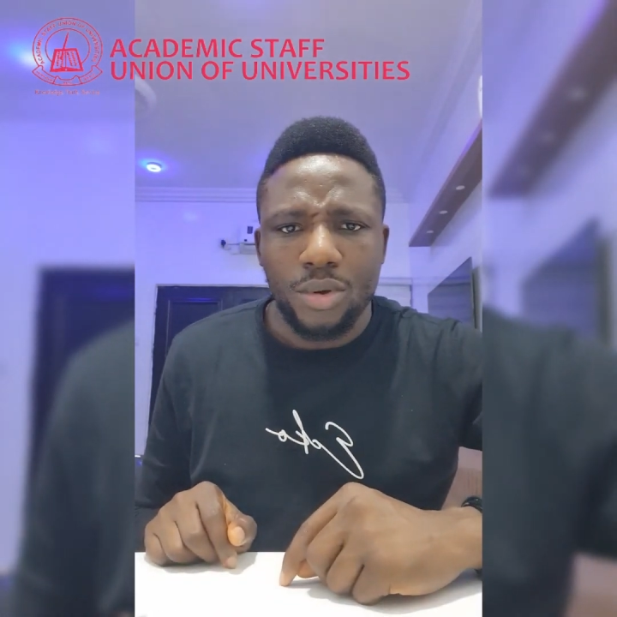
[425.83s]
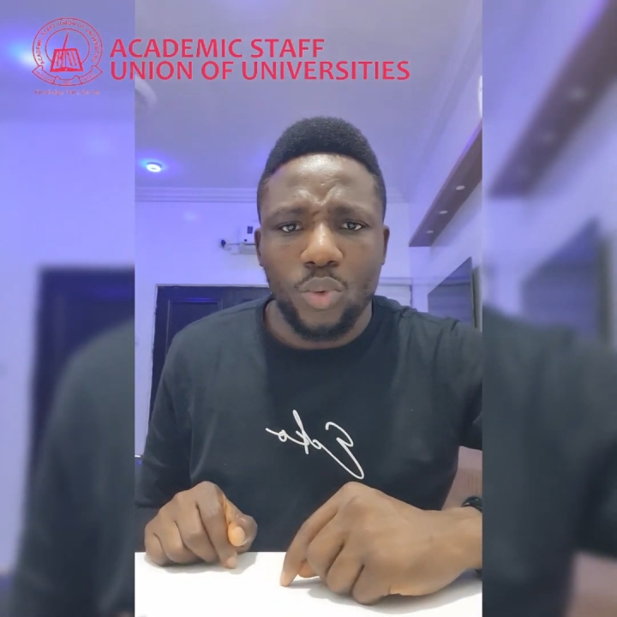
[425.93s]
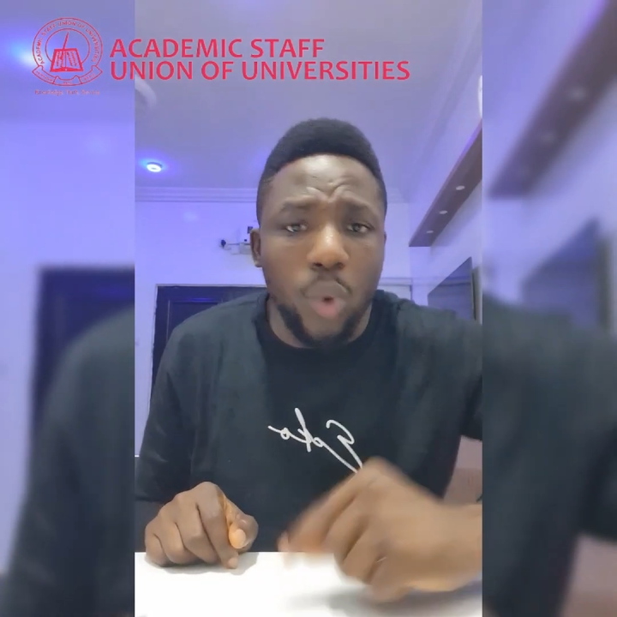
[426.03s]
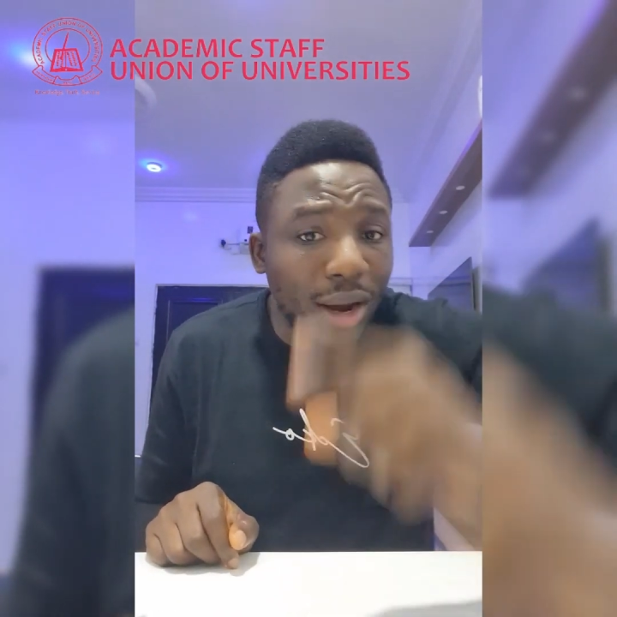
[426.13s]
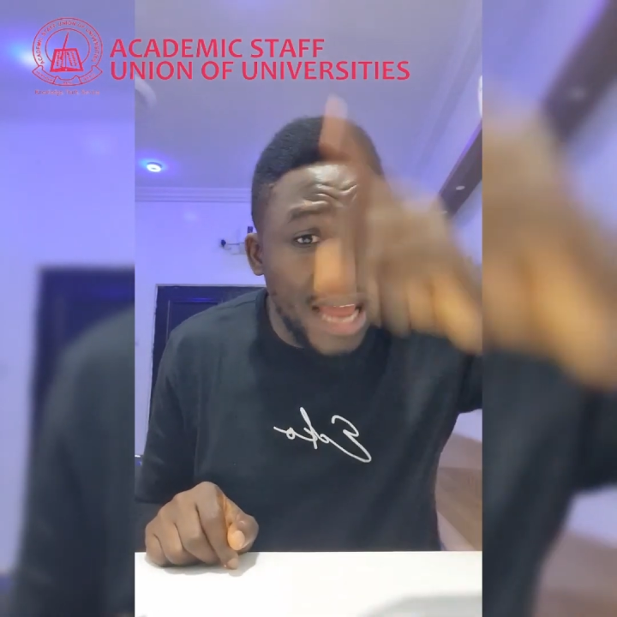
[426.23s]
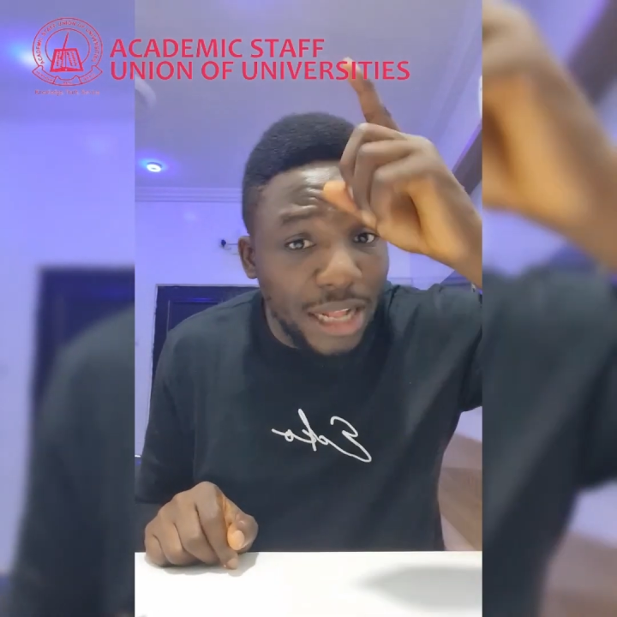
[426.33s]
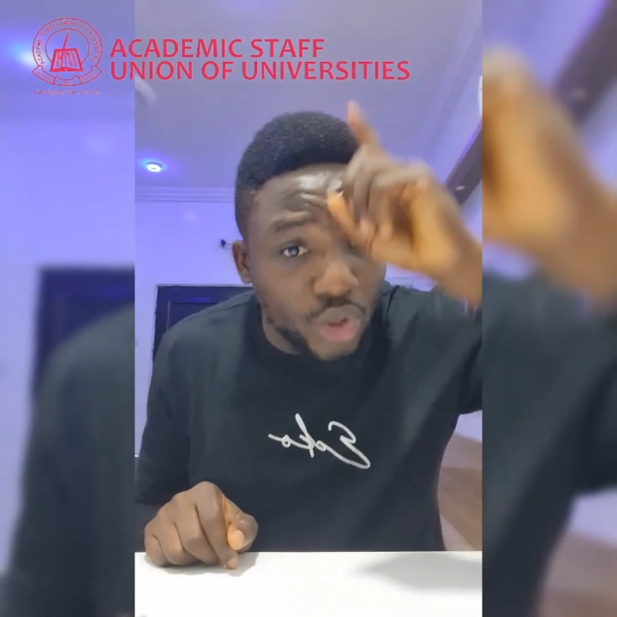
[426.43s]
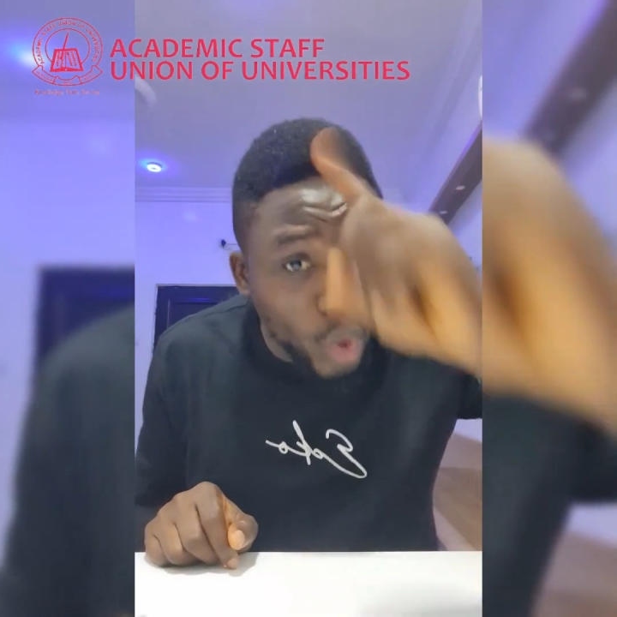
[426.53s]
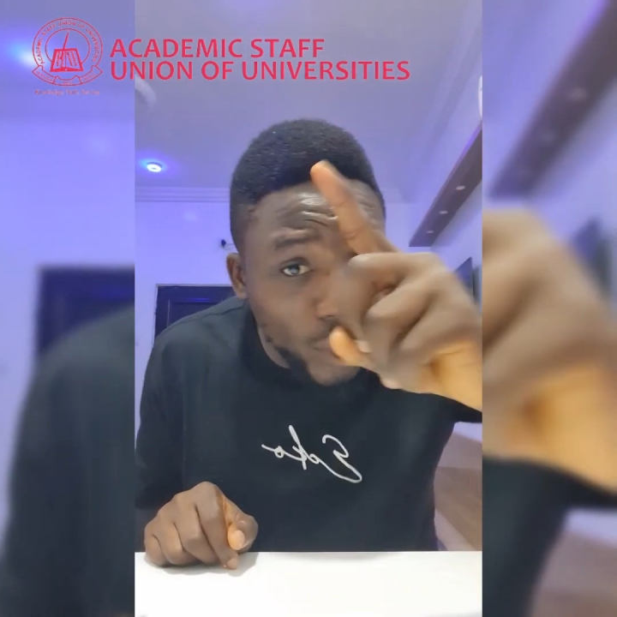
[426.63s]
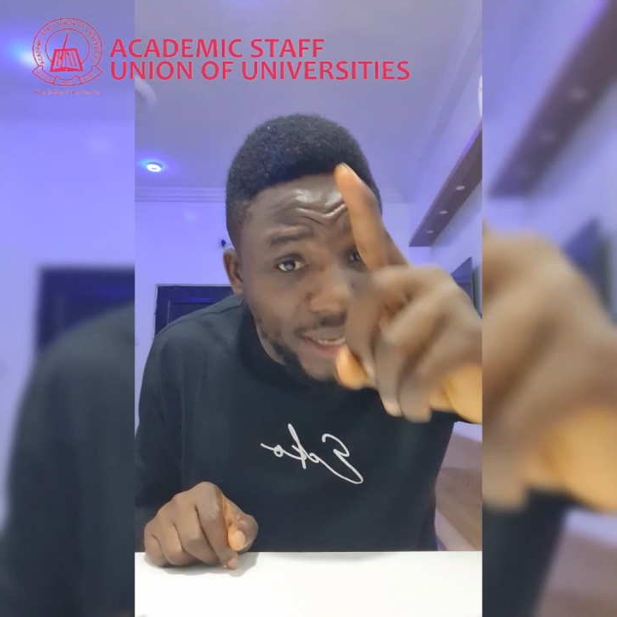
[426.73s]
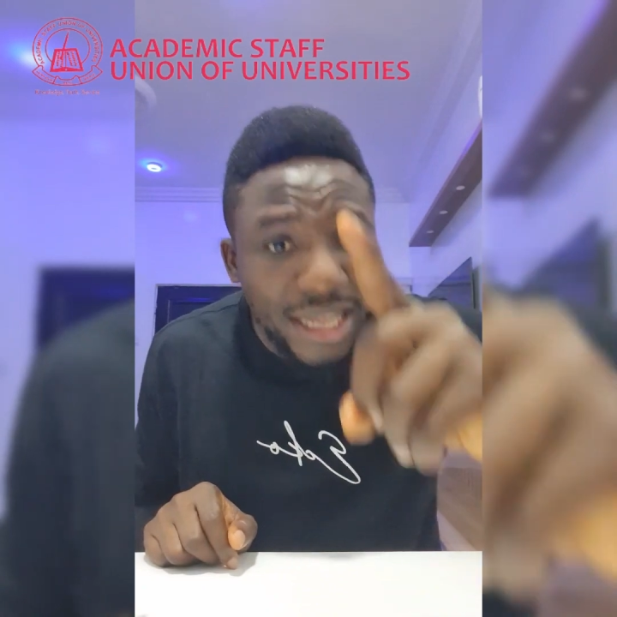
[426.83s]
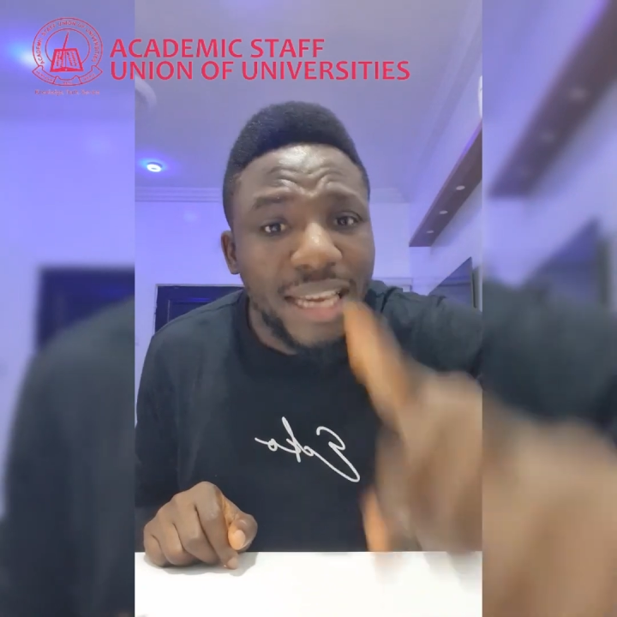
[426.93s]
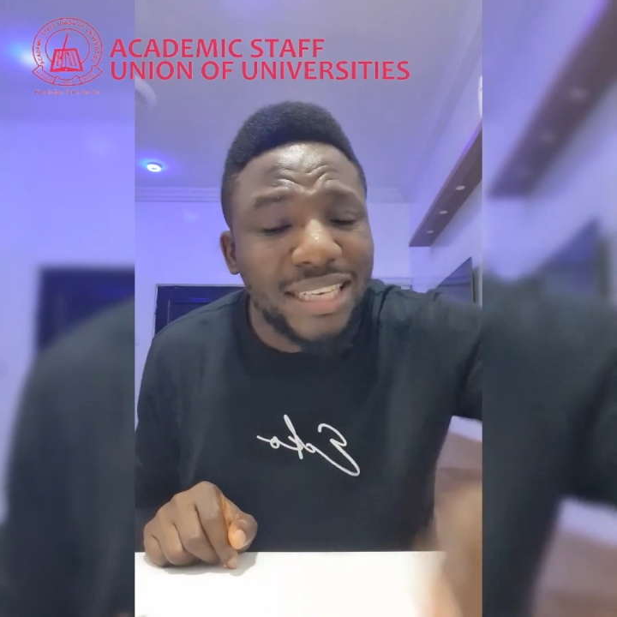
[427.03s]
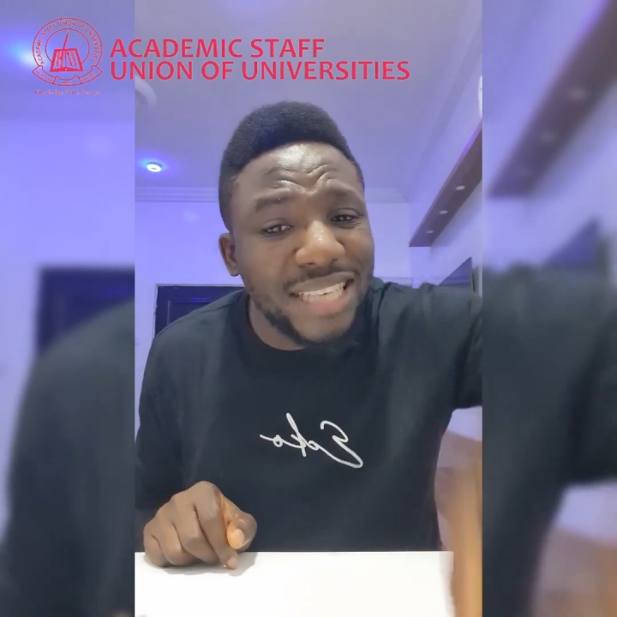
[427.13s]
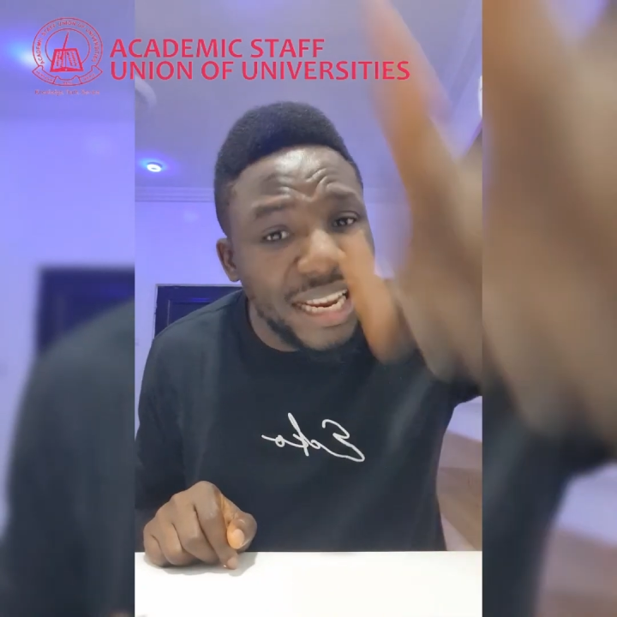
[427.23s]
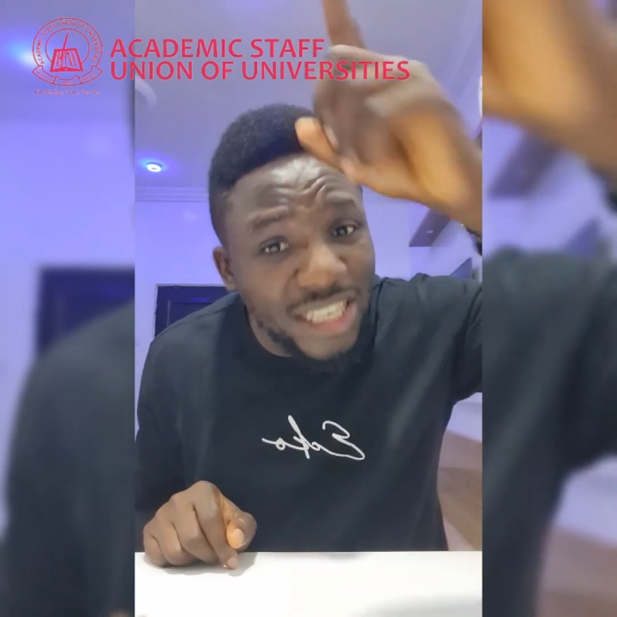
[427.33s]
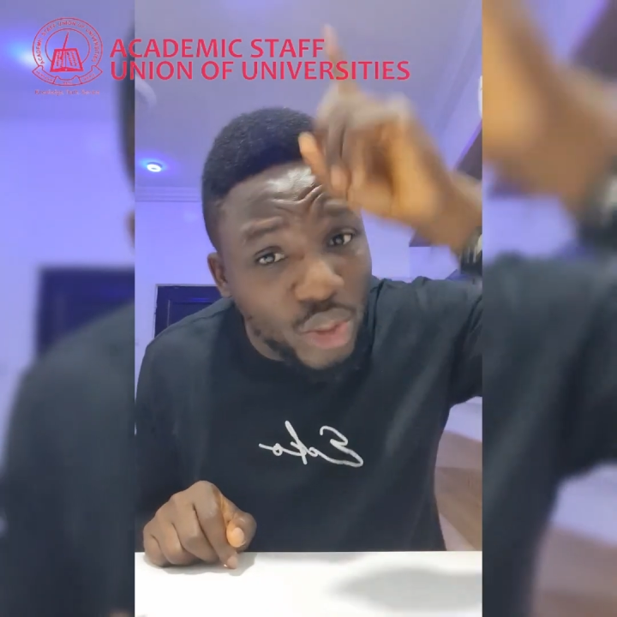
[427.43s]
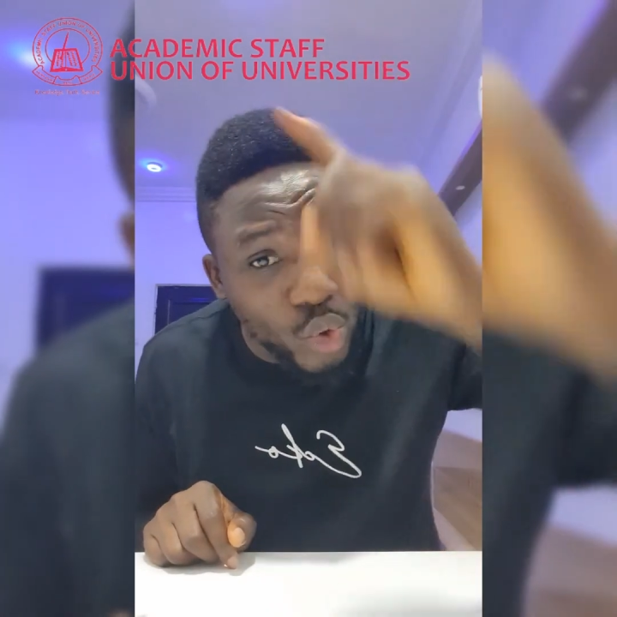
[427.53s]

What they are doing is sending